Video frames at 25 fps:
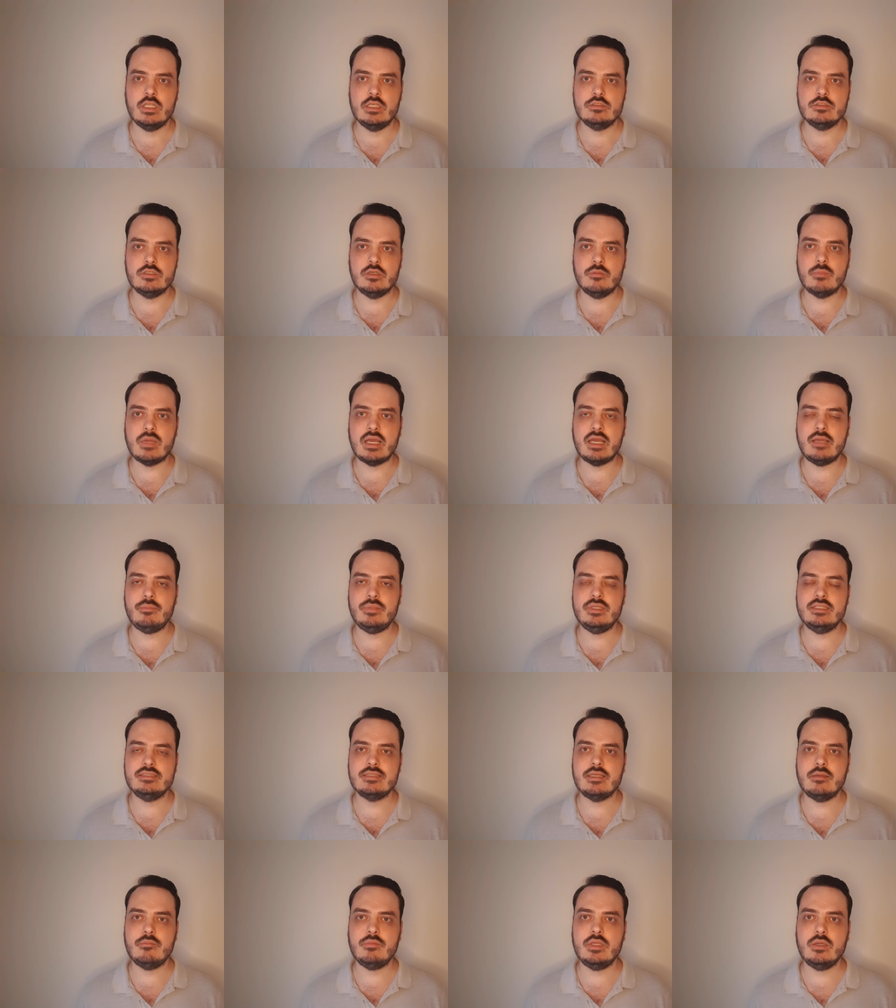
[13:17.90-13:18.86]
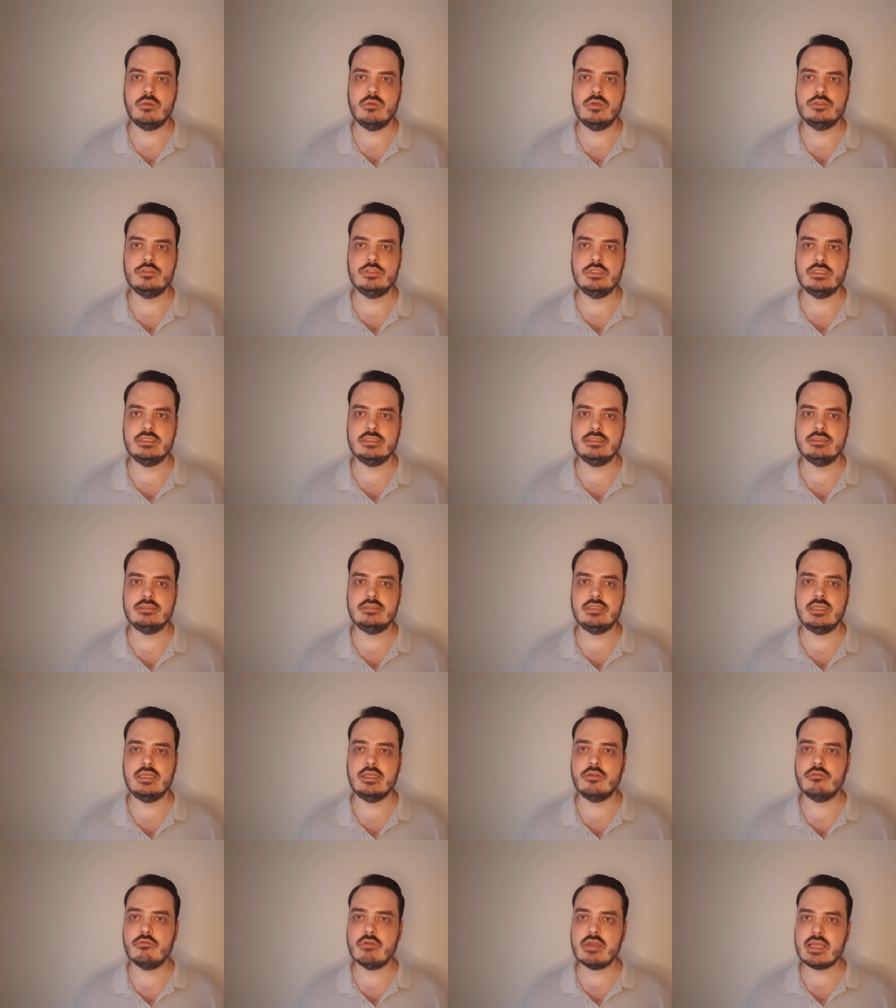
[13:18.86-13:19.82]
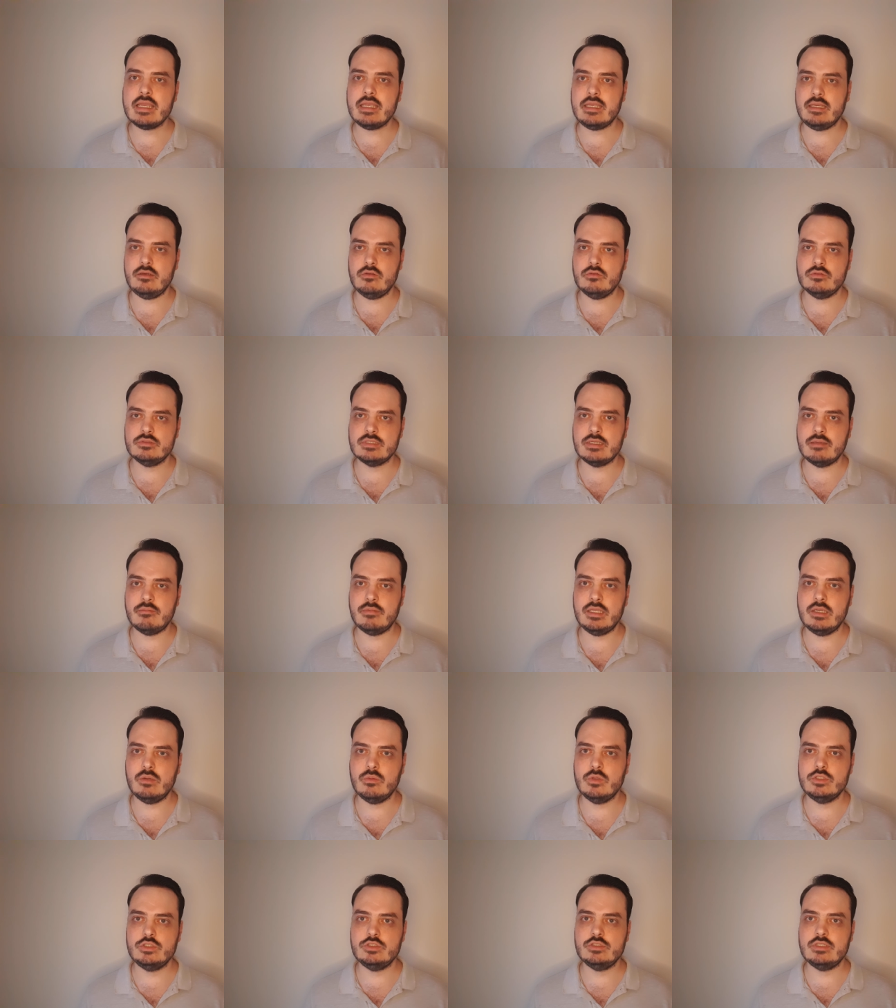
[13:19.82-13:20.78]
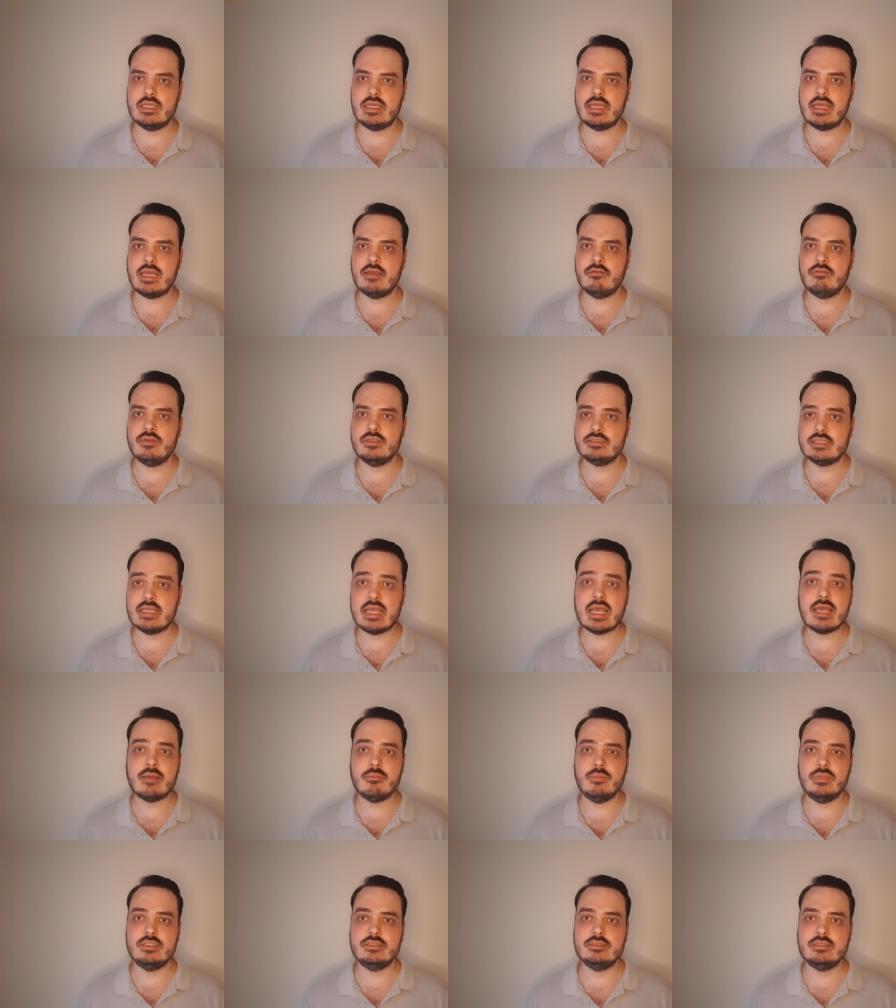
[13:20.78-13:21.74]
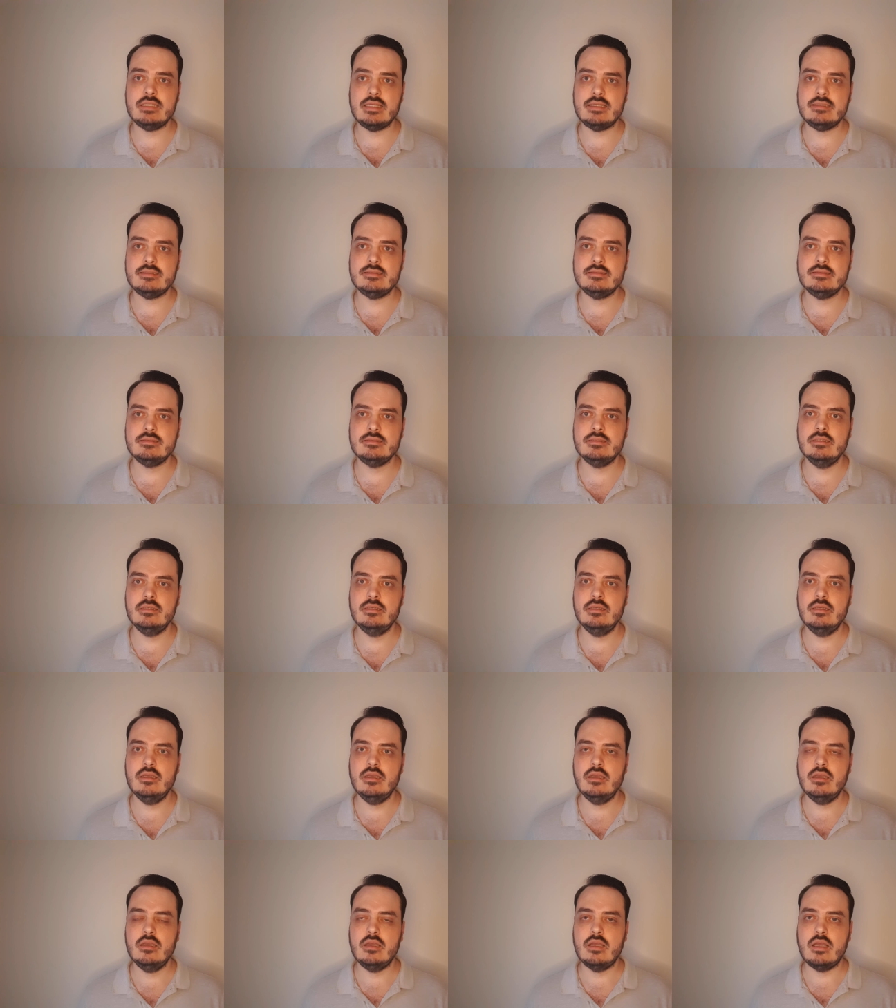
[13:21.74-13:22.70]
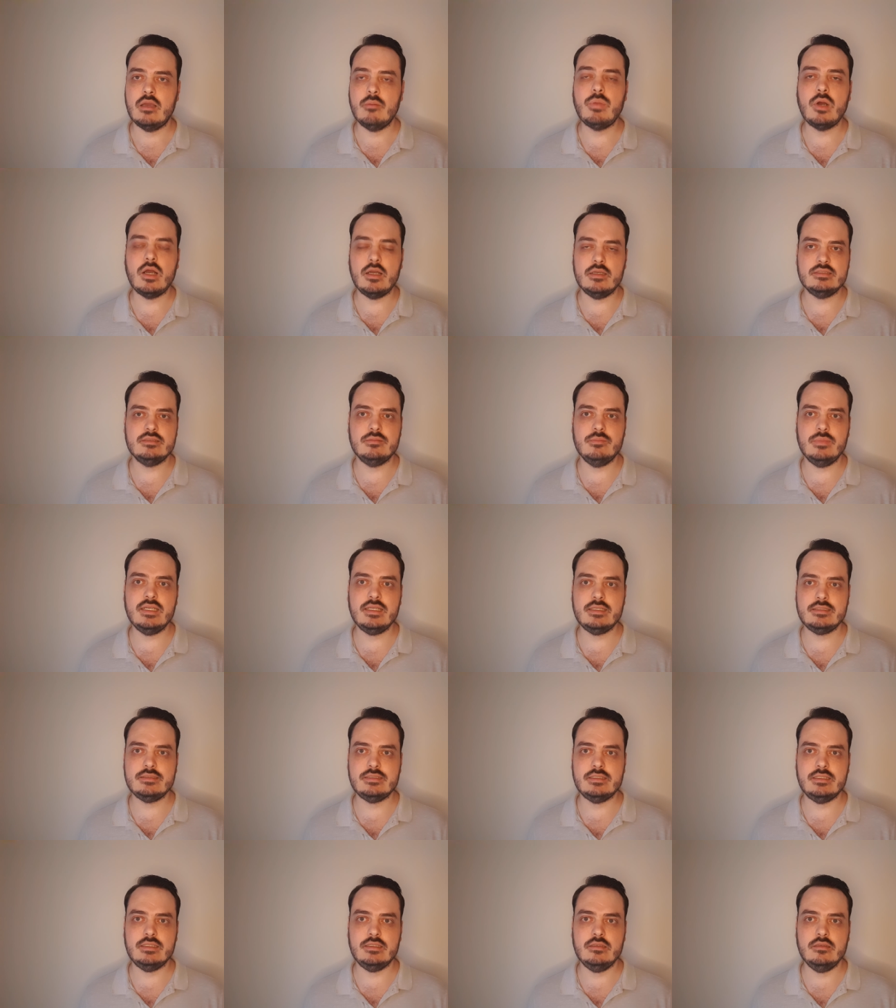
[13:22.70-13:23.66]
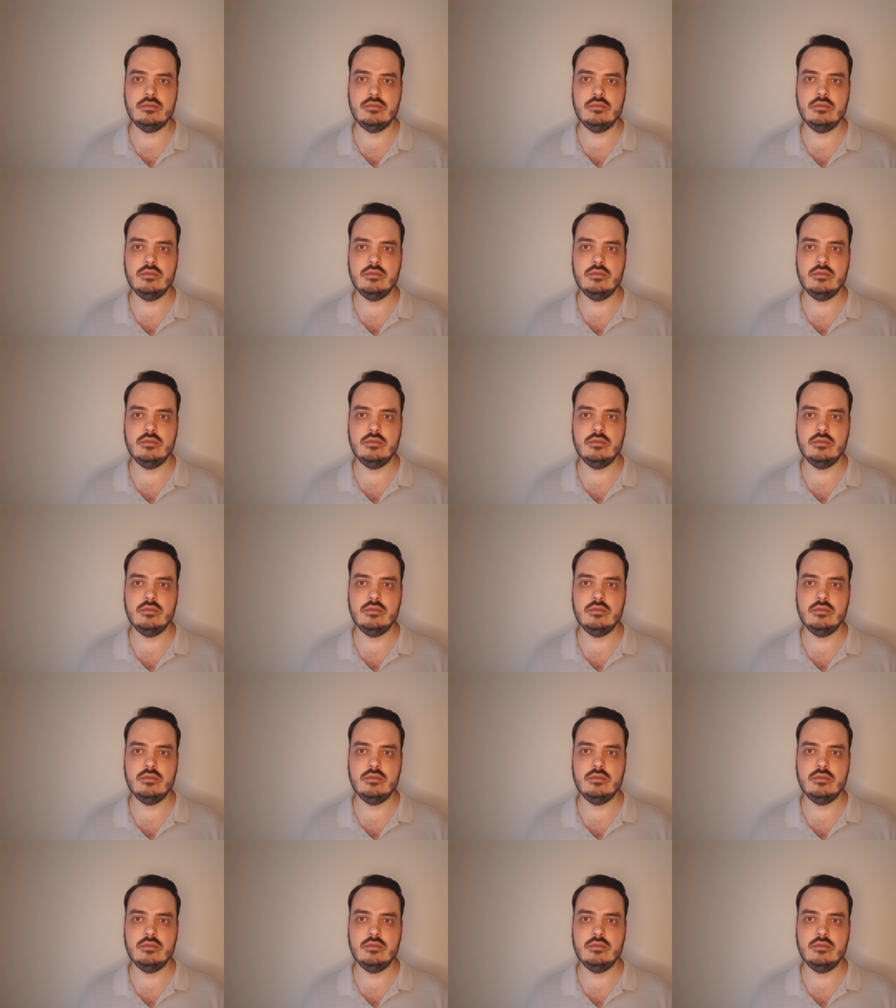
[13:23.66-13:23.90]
So it might be something which is ingrained or something which they have as a habit. That's possibility.